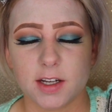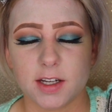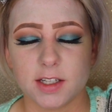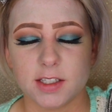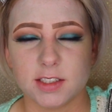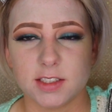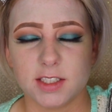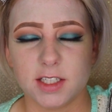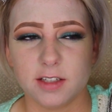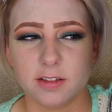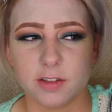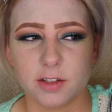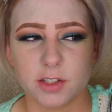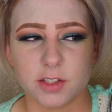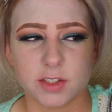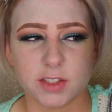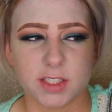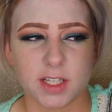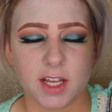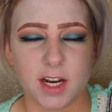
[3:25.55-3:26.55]

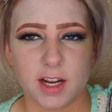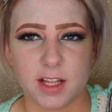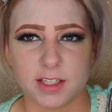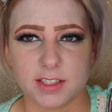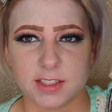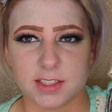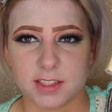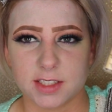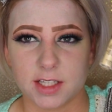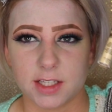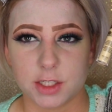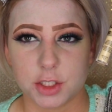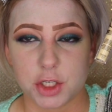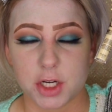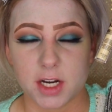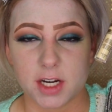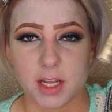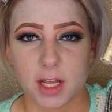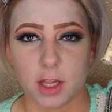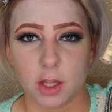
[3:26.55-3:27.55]
concealers, and this is in the
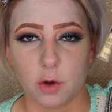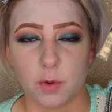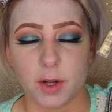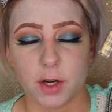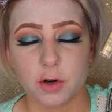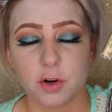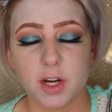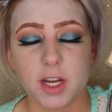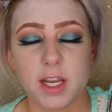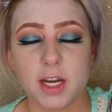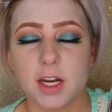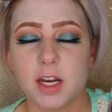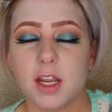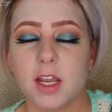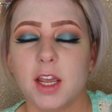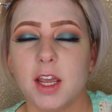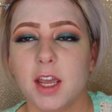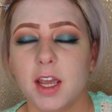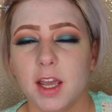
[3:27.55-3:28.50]
shade yellow and green.